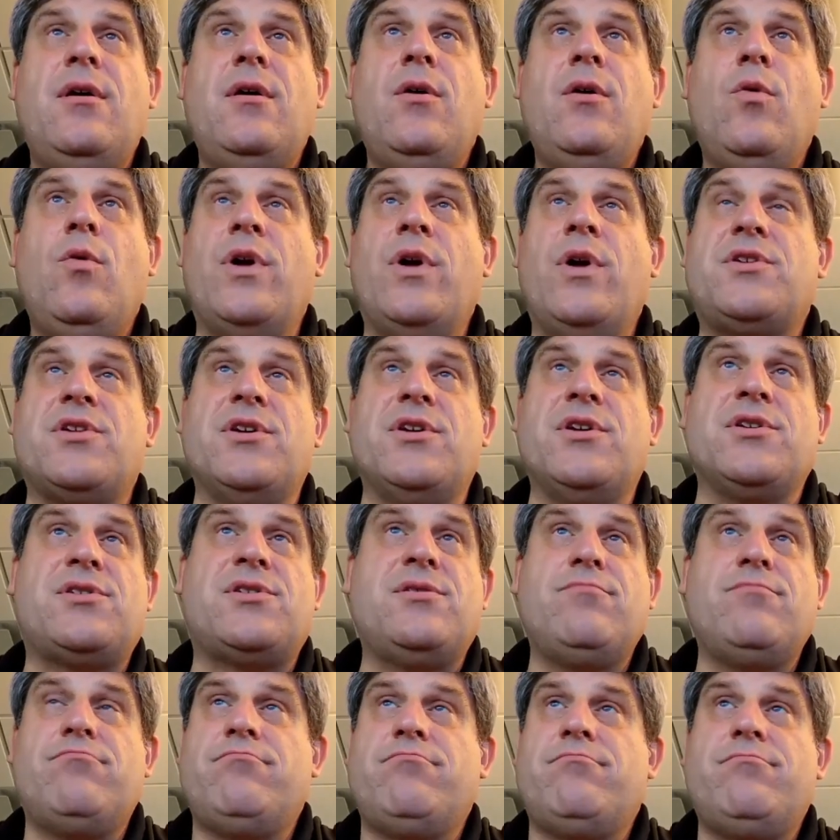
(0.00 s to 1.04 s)
which
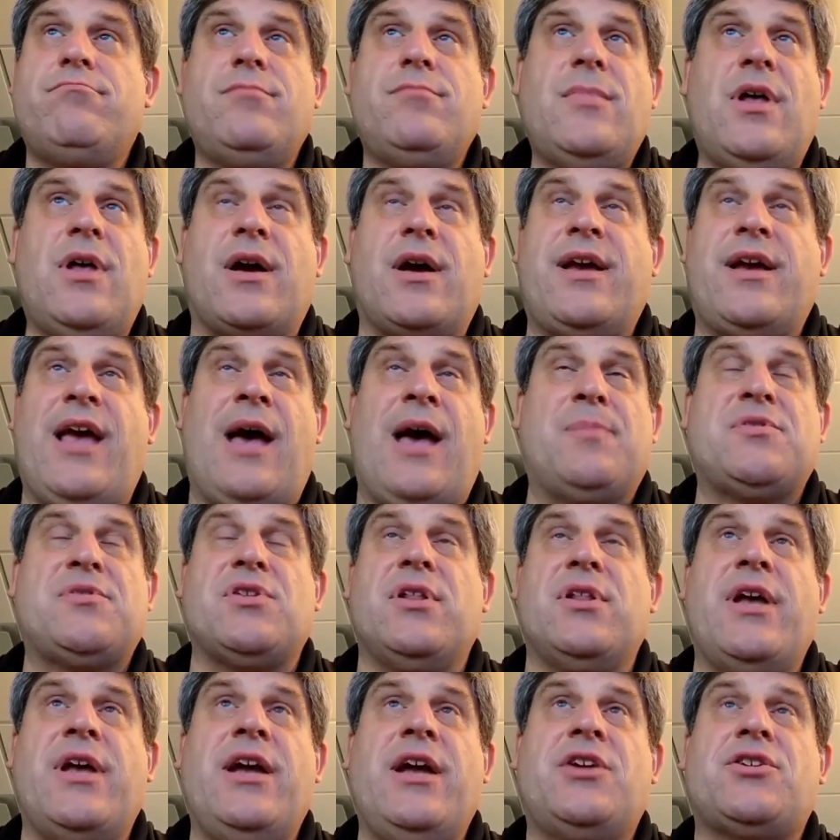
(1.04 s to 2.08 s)
is a
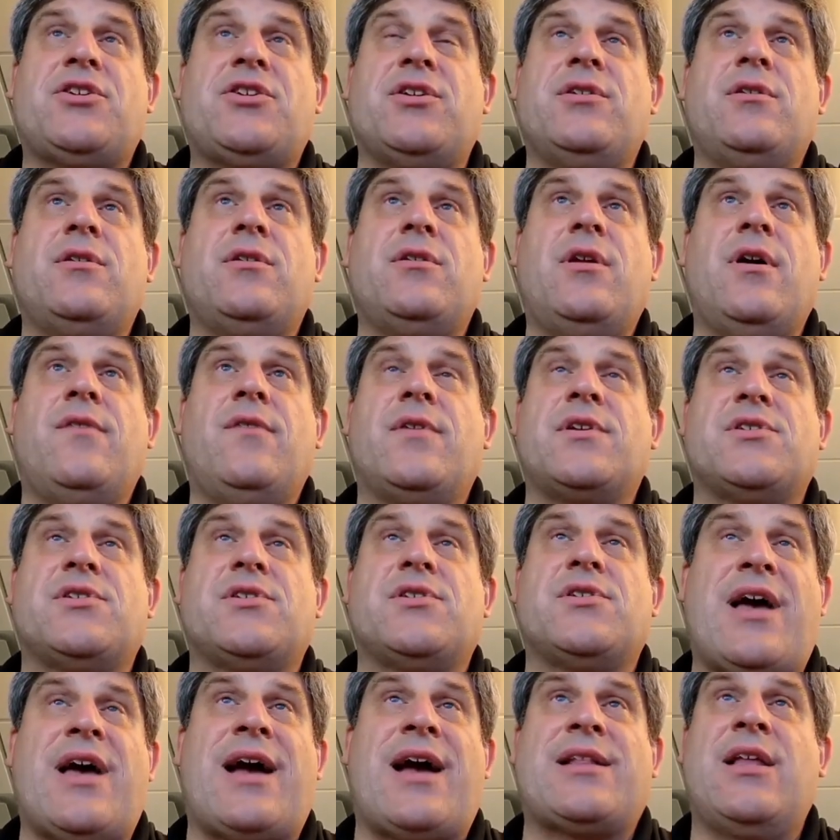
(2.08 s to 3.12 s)
capsulation of
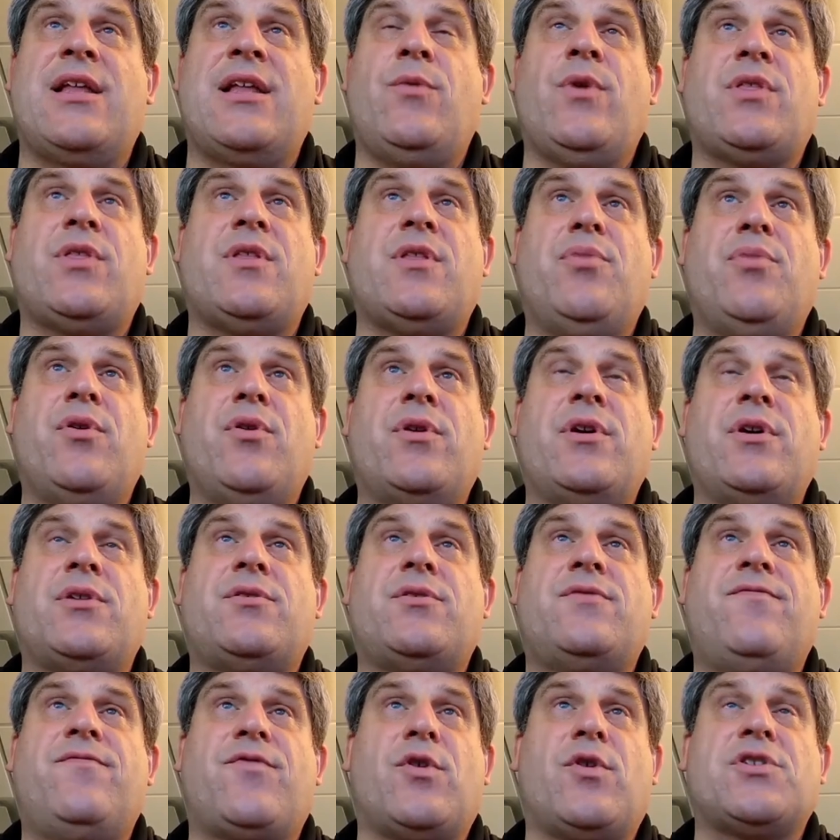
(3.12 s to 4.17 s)
exactly what the Buddha
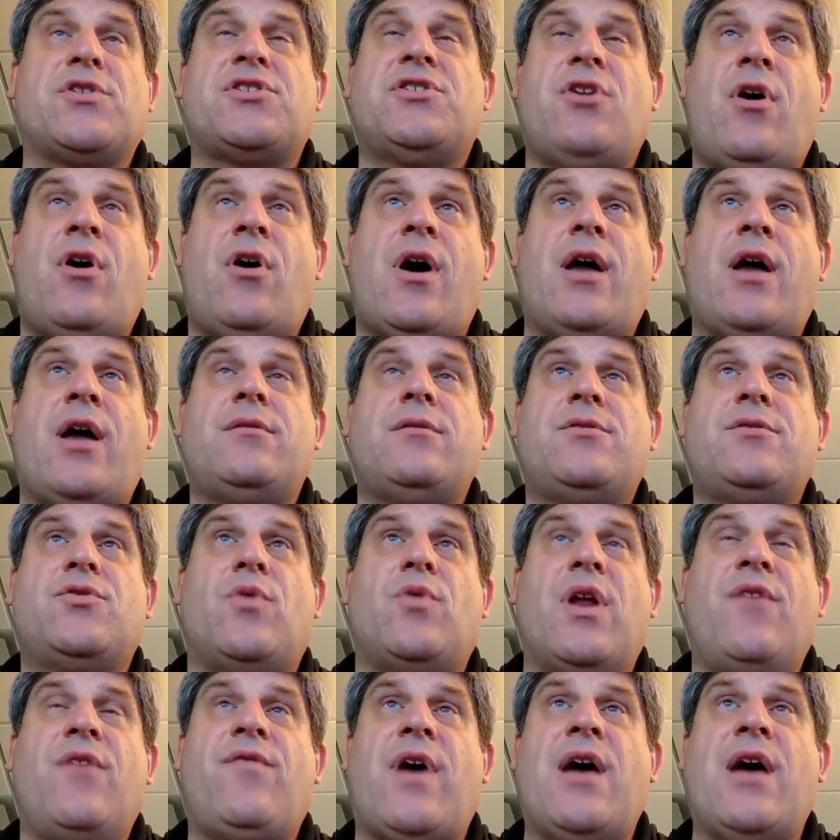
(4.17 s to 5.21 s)
first taught
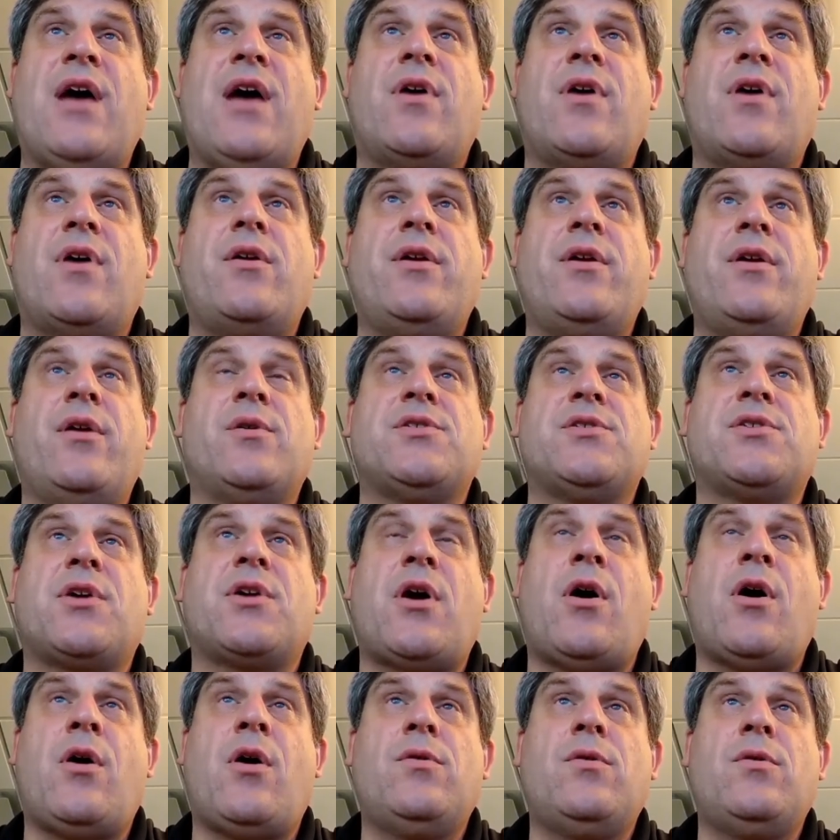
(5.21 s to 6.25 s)
2,500 years
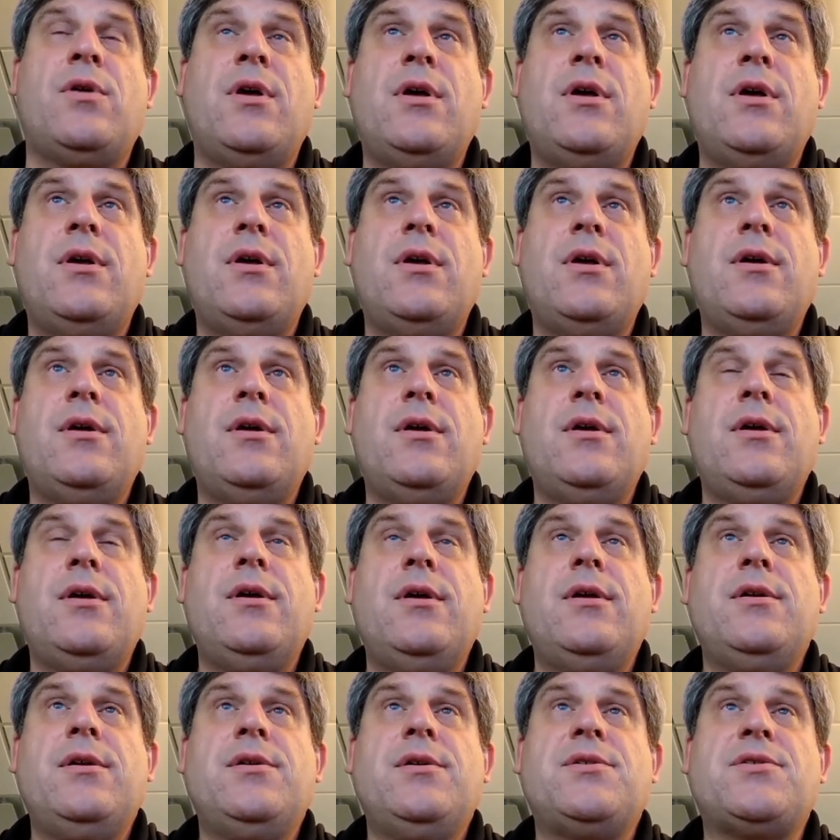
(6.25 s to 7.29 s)
ago.
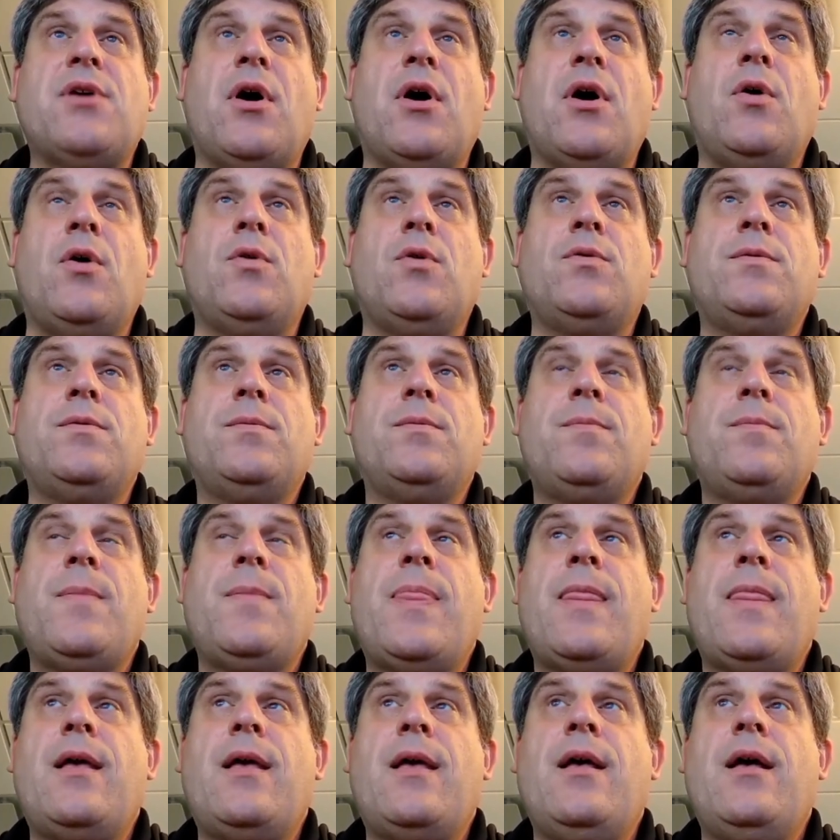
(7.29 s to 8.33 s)
So
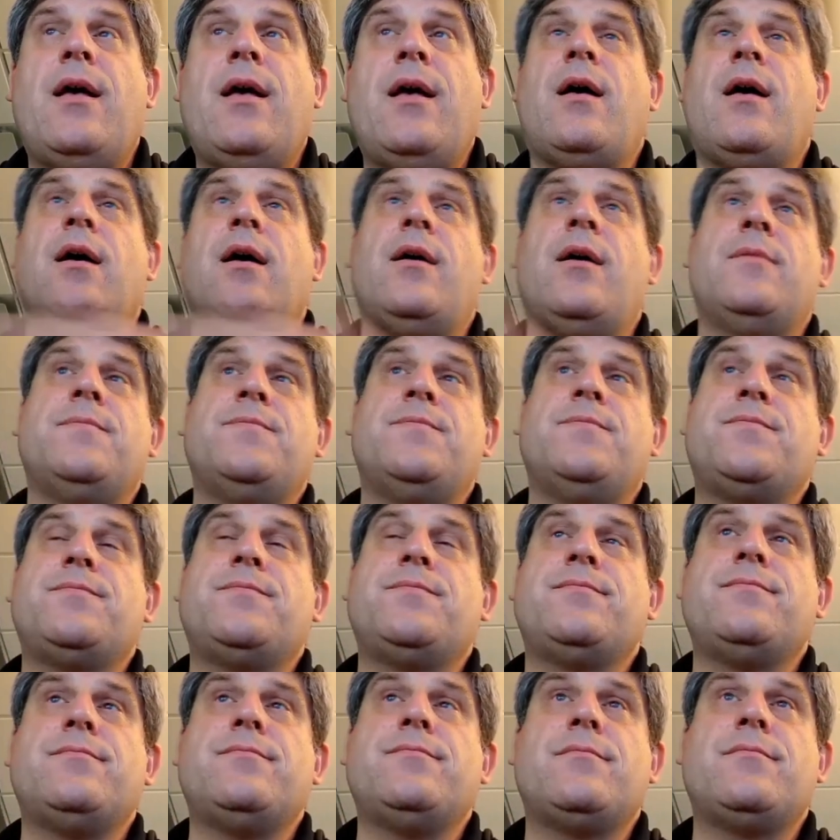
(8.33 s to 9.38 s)
um,
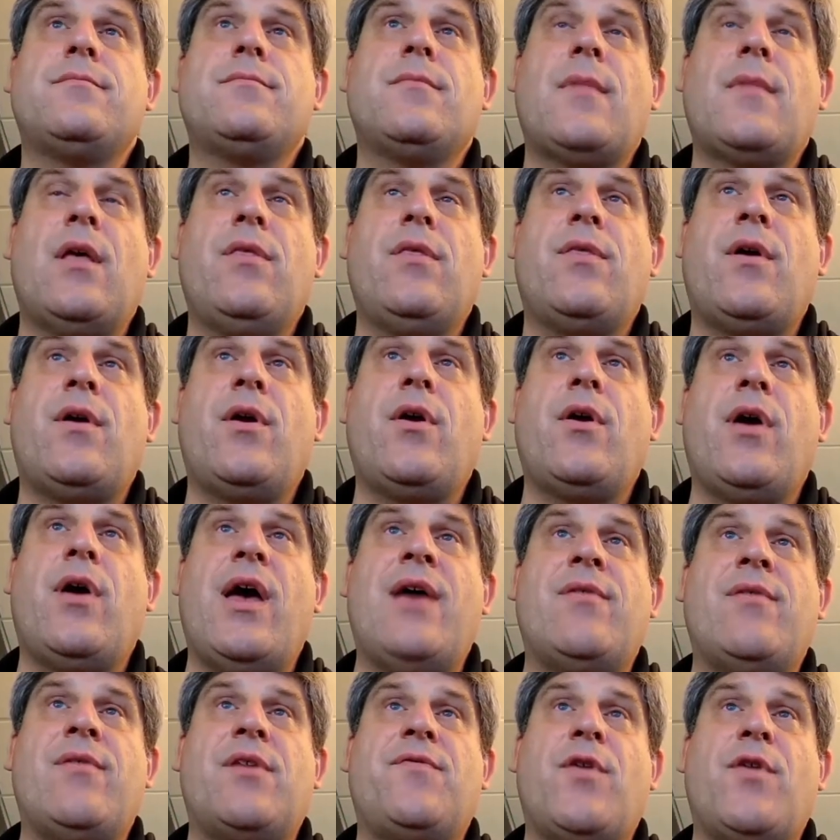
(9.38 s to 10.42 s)
there you
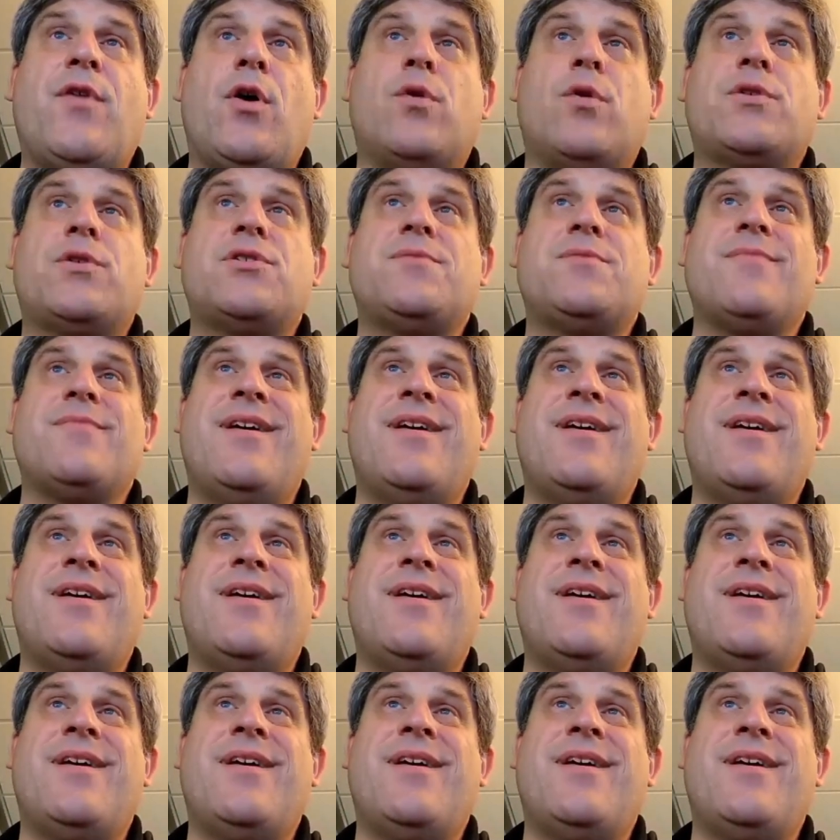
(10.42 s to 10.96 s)
have it, folks.